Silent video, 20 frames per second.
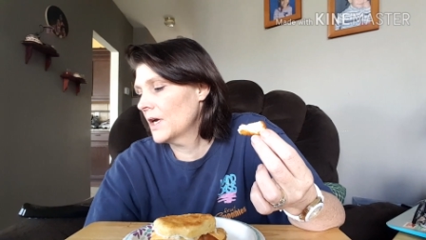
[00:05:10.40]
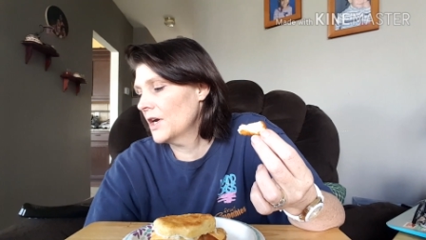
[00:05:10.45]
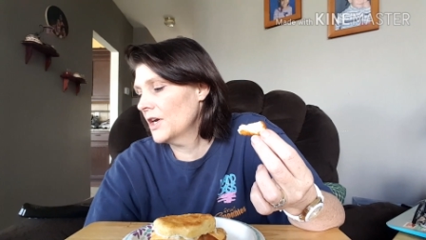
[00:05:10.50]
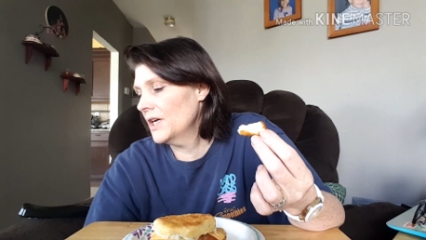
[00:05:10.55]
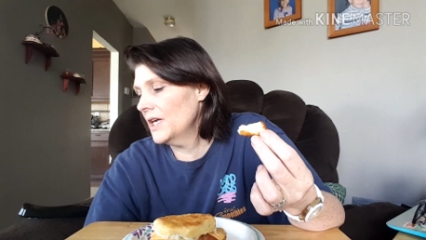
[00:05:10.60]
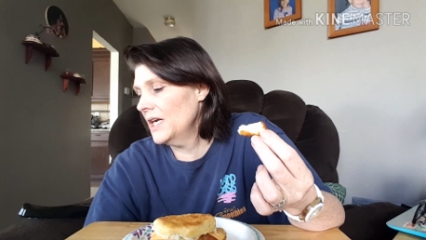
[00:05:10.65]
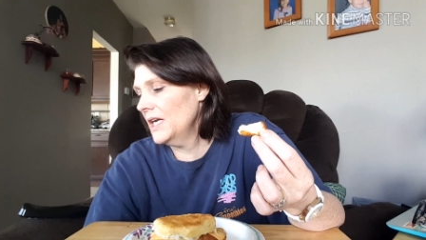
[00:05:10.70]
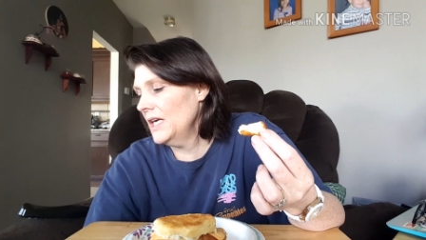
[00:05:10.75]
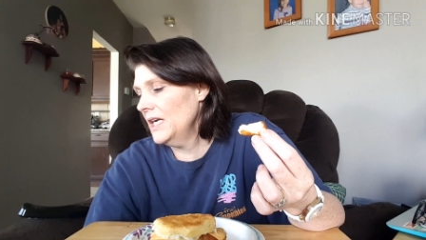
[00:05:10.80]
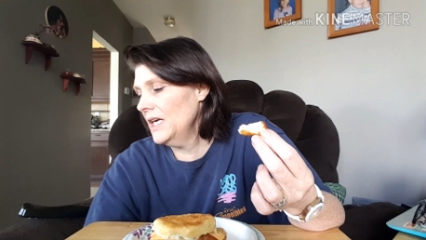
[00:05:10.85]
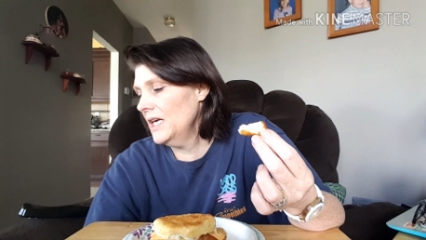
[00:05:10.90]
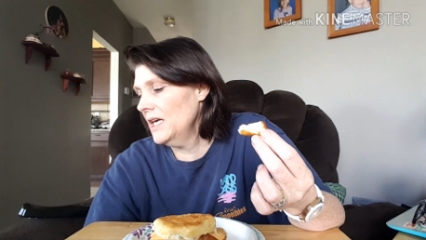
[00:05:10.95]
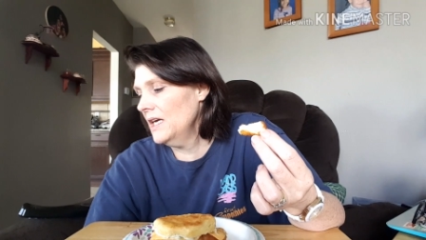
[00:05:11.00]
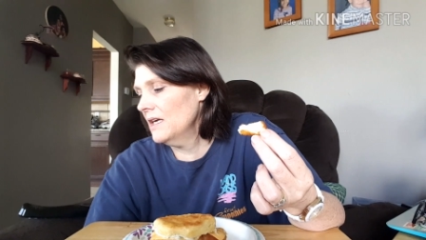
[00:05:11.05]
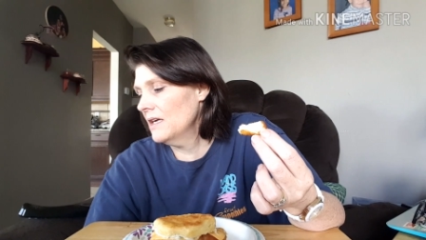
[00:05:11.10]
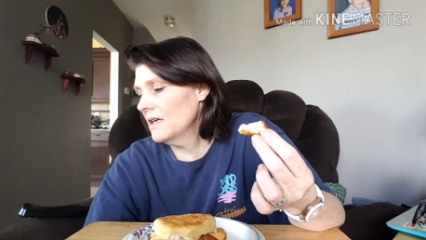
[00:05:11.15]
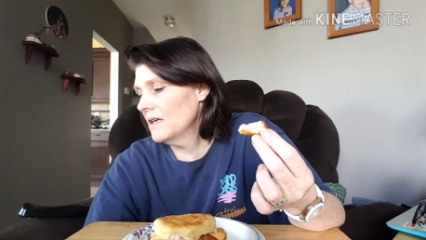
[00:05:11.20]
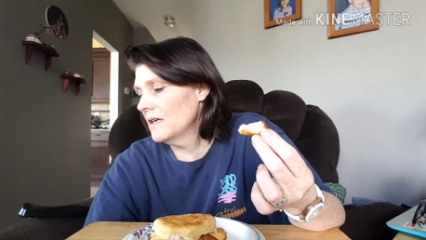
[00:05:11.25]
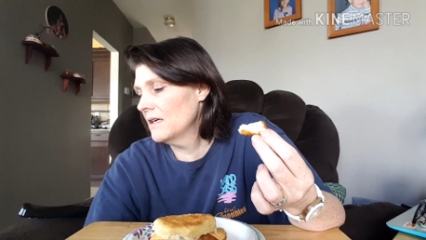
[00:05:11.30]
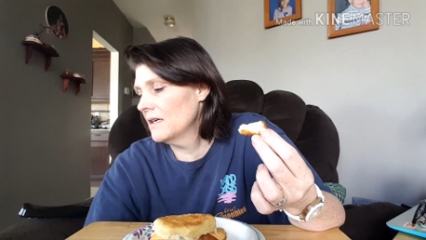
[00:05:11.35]
Are you going to eat
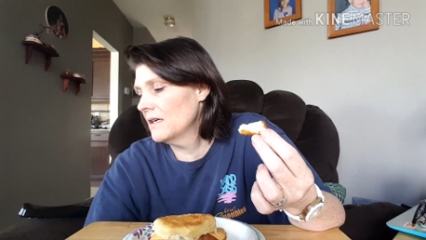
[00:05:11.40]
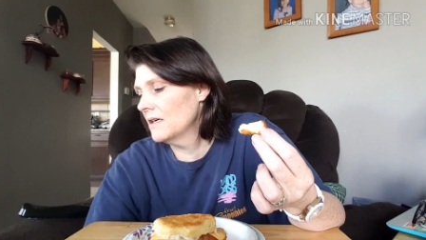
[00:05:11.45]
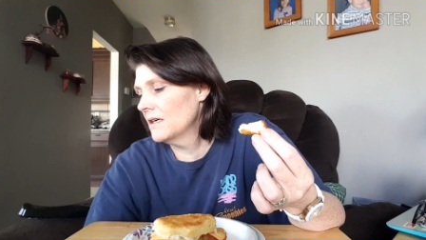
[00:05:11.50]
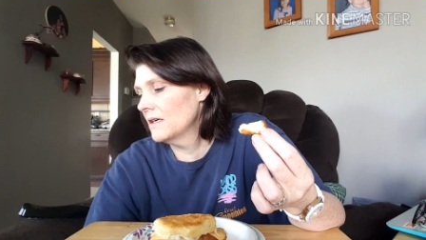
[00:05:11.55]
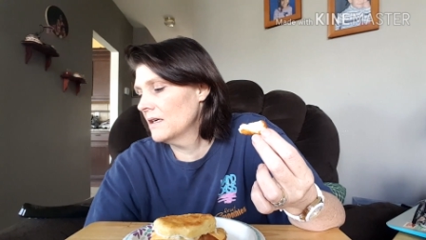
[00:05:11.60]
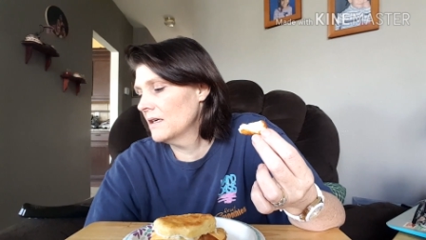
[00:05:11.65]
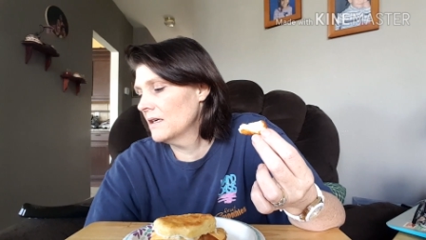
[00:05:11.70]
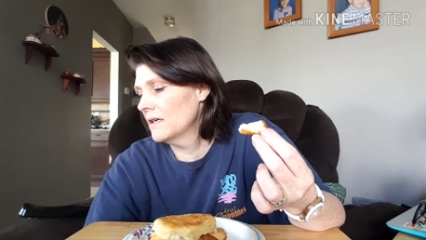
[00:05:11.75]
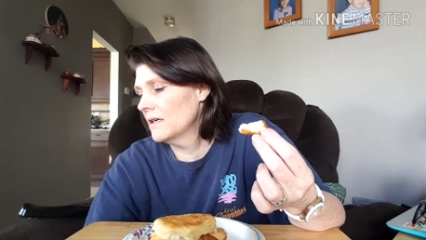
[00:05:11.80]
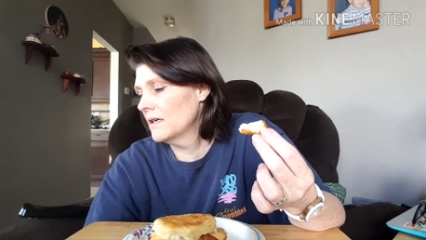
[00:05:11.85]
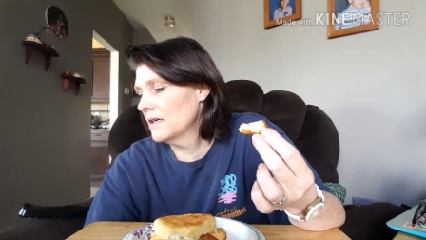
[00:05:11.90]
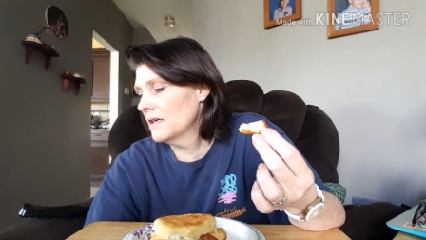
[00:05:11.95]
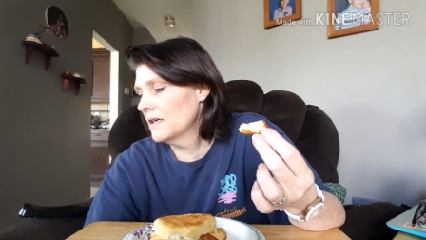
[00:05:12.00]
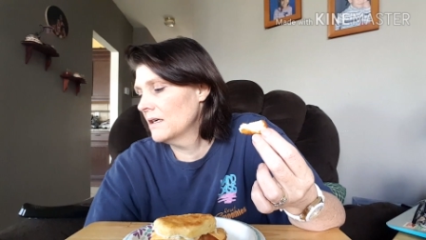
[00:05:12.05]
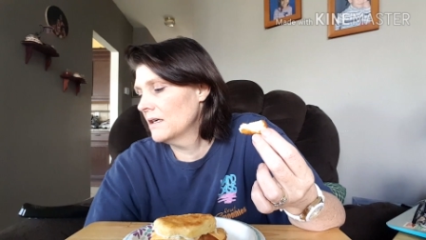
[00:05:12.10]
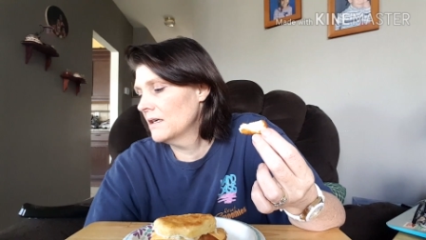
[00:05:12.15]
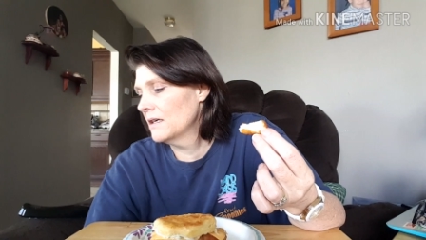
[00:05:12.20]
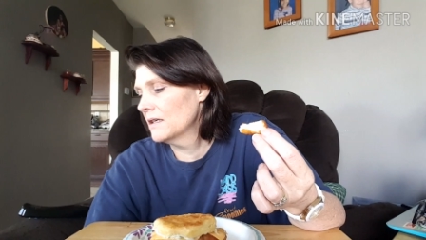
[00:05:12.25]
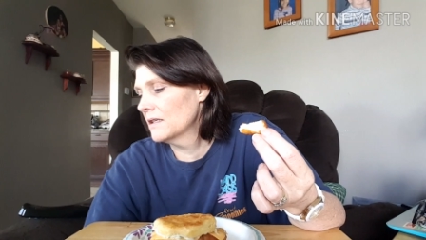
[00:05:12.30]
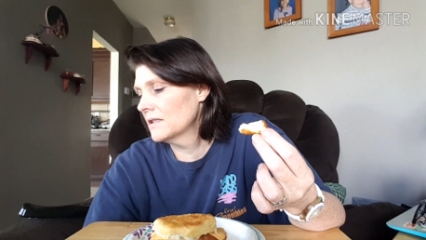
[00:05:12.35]
it?
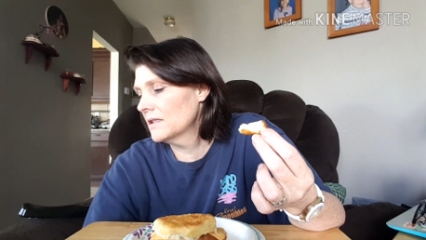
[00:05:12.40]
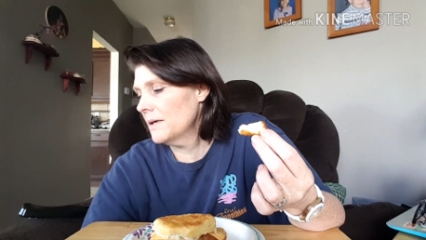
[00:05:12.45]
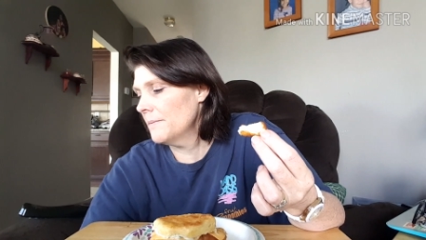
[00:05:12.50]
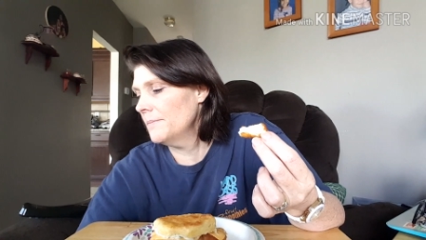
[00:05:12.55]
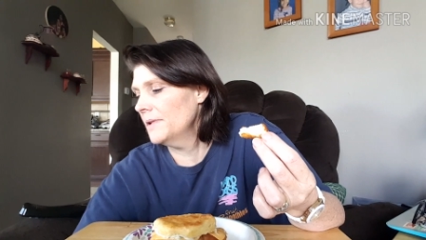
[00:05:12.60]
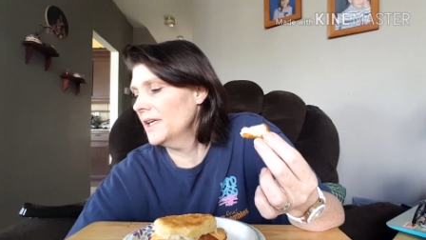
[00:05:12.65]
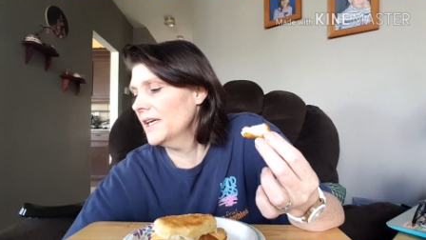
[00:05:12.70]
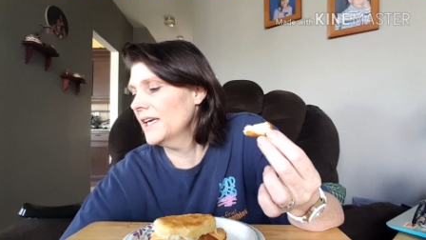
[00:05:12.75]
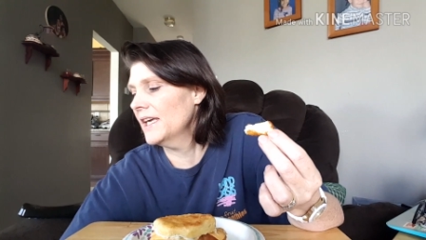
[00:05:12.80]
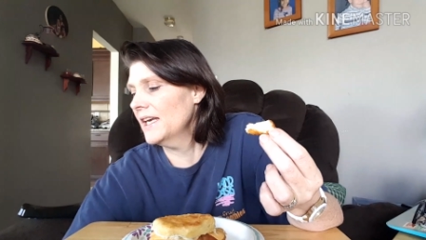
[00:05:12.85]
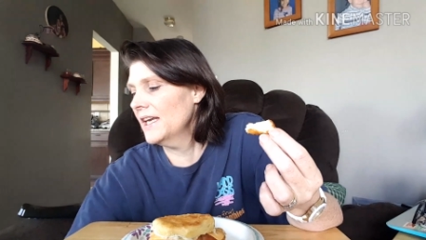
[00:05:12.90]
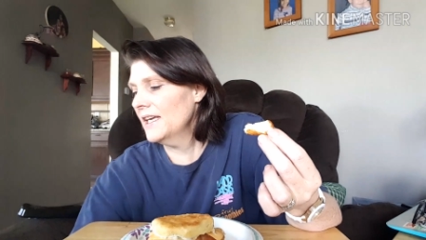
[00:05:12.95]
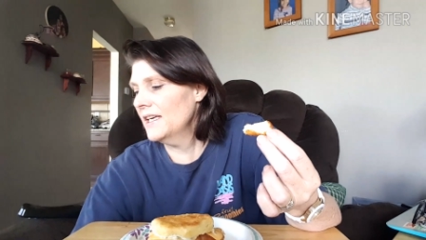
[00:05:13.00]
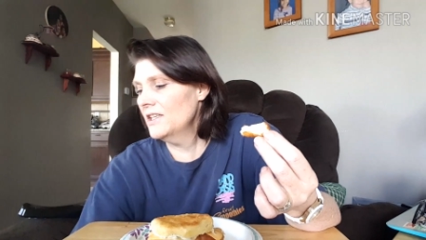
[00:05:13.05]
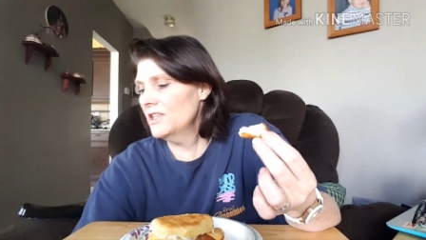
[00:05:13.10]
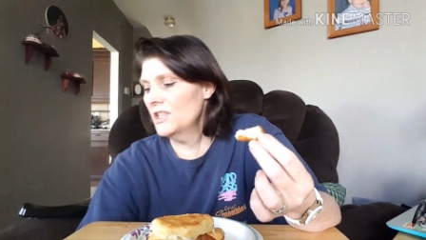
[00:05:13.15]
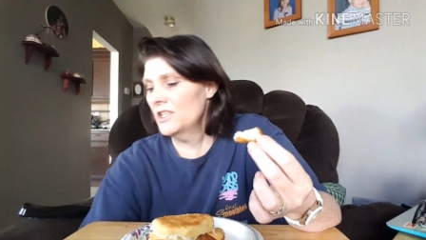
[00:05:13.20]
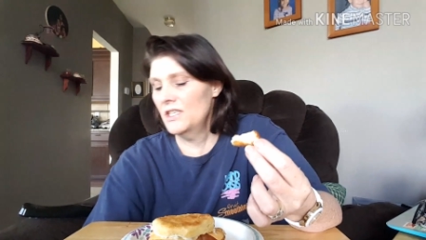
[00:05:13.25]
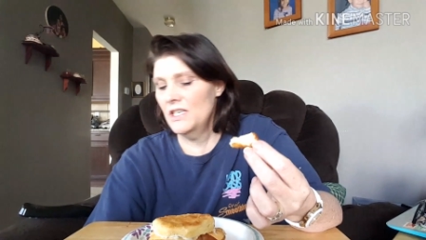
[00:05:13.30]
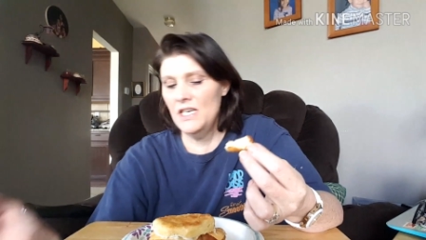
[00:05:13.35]
Stop licking it
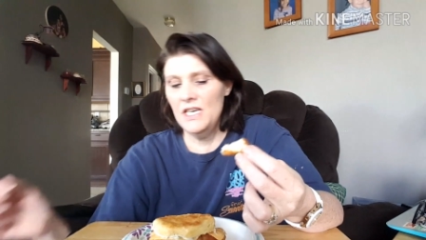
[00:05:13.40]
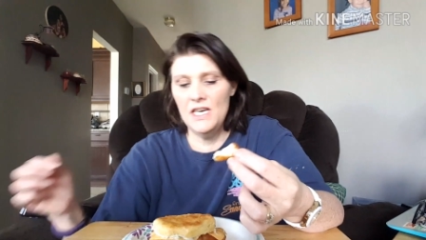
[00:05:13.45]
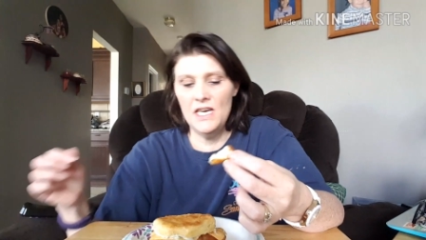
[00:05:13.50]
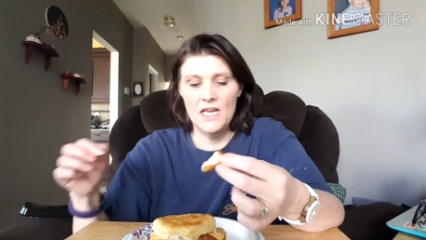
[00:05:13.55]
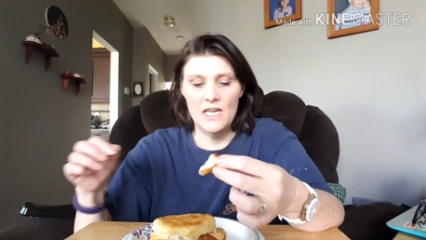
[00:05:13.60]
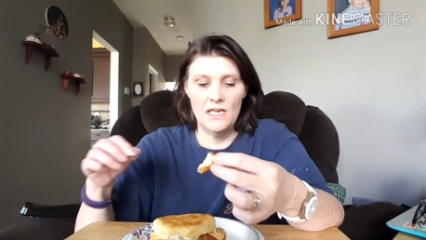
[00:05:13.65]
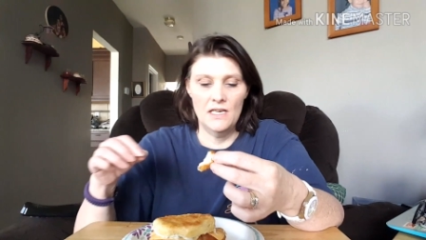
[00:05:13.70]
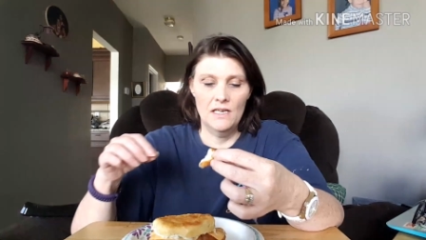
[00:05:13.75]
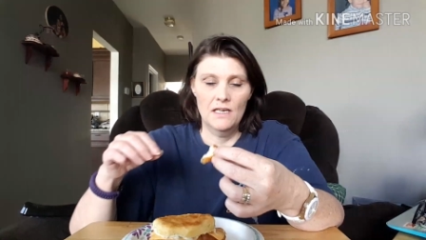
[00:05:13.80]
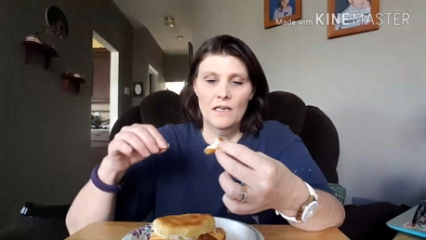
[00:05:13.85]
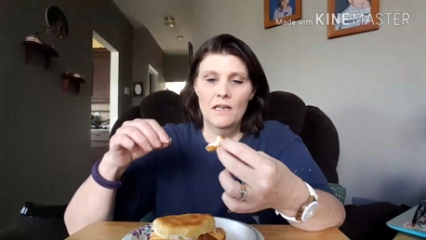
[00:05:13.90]
and just eat it.